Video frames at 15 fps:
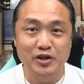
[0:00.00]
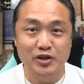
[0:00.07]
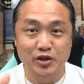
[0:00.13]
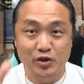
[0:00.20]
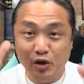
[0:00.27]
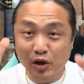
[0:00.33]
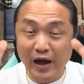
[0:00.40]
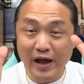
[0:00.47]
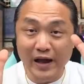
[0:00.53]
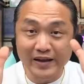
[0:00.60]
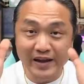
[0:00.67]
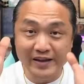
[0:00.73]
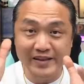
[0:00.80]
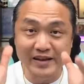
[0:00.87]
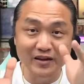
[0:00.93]
you are
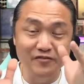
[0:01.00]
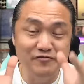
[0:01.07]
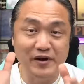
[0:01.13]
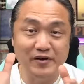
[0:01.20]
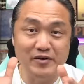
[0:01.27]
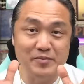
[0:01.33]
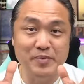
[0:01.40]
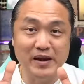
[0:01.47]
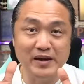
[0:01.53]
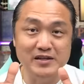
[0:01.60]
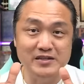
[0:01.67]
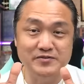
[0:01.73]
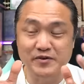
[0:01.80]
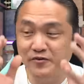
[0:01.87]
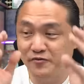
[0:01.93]
getting a very
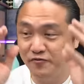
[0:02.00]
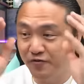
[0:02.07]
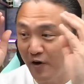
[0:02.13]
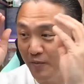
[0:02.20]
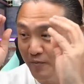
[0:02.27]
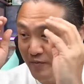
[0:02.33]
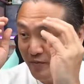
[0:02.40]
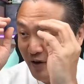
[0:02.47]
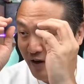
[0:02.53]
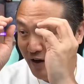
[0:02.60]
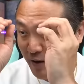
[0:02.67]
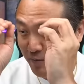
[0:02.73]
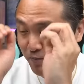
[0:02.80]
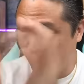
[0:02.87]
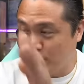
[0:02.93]
balanced view from
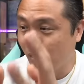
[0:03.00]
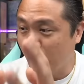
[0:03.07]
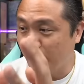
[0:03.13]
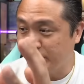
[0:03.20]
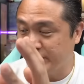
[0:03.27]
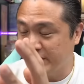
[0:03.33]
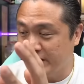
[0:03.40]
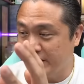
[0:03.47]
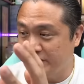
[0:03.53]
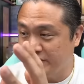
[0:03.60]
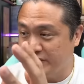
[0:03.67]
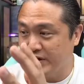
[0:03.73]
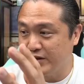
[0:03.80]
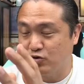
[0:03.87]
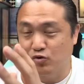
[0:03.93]
a blowout
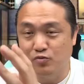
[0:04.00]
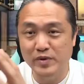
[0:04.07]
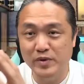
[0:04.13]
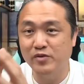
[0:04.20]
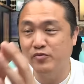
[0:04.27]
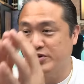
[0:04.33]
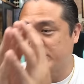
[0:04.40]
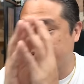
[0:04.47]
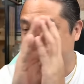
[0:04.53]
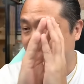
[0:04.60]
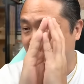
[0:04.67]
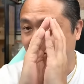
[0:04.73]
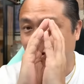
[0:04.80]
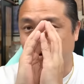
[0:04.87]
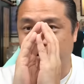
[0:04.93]
delivery to me, which is
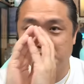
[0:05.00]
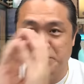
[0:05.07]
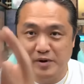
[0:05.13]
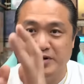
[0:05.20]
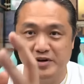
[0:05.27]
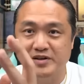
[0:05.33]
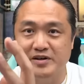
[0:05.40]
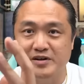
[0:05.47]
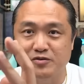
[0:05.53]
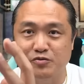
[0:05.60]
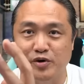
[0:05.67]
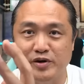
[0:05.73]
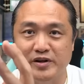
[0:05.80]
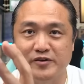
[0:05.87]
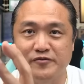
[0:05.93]
I call a miracle
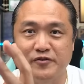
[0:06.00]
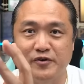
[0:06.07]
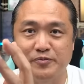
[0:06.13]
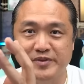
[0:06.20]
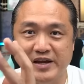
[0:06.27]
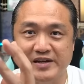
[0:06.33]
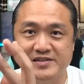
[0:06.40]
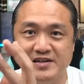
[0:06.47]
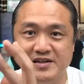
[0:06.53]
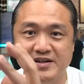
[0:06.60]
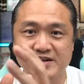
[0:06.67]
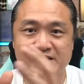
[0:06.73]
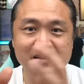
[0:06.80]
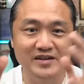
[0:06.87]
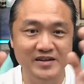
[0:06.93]
quarter for
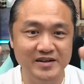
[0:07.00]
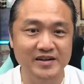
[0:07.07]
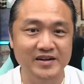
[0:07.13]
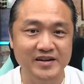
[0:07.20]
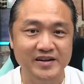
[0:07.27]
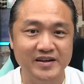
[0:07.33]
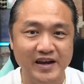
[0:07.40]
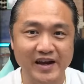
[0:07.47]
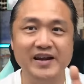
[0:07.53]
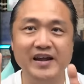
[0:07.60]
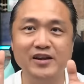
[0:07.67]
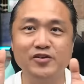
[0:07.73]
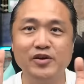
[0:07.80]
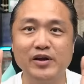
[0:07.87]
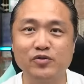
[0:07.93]
Tesla. And
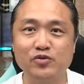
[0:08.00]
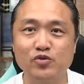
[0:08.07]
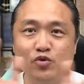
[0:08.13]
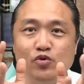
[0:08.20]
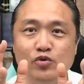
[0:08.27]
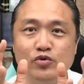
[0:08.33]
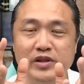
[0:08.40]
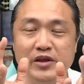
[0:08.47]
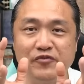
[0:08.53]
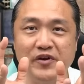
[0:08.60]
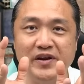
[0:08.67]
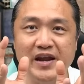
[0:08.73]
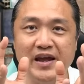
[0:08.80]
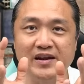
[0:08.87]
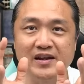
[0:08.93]
then you had two
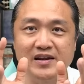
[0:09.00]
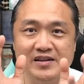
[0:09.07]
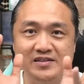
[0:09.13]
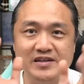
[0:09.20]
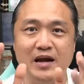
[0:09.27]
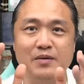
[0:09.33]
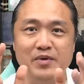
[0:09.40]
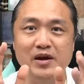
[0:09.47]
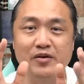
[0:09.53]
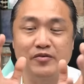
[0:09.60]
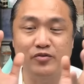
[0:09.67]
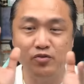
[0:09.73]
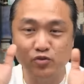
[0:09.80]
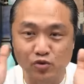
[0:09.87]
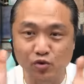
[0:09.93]
different analysts coming out
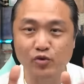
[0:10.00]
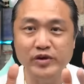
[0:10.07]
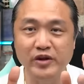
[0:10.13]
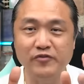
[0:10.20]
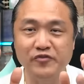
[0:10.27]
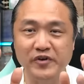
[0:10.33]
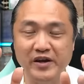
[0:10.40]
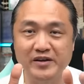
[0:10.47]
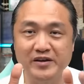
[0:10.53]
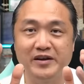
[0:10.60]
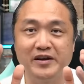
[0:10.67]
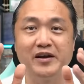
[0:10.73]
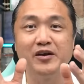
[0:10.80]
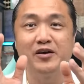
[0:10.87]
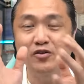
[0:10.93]
with two different,
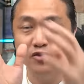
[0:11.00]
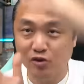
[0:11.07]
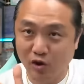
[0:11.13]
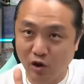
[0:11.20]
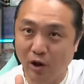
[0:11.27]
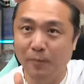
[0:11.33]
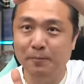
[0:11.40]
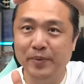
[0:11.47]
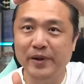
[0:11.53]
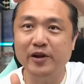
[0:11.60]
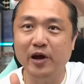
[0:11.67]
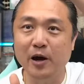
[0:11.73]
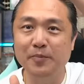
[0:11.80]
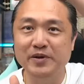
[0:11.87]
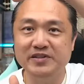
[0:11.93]
complete
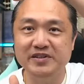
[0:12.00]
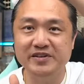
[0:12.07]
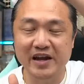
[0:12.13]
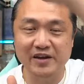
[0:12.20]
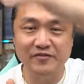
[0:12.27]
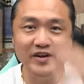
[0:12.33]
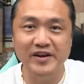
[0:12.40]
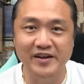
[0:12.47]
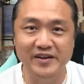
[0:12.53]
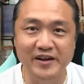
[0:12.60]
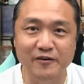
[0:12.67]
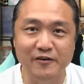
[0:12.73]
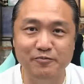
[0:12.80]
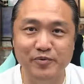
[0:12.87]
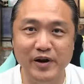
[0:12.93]
opposite heaven and
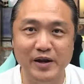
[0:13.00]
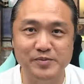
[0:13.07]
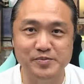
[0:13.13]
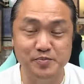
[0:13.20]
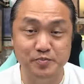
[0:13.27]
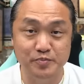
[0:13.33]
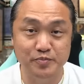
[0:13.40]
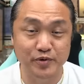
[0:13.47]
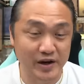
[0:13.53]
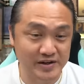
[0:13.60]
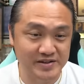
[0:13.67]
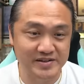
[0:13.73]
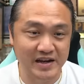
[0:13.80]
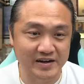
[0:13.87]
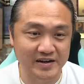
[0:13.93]
earth
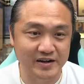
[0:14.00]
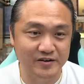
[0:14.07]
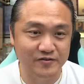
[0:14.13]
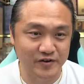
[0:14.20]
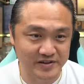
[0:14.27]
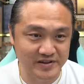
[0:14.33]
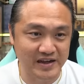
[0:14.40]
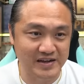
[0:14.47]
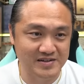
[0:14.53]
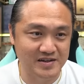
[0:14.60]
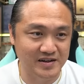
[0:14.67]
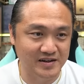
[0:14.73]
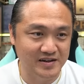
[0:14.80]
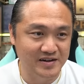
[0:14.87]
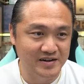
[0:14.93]
price target for
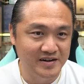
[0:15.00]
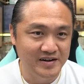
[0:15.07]
Tesla.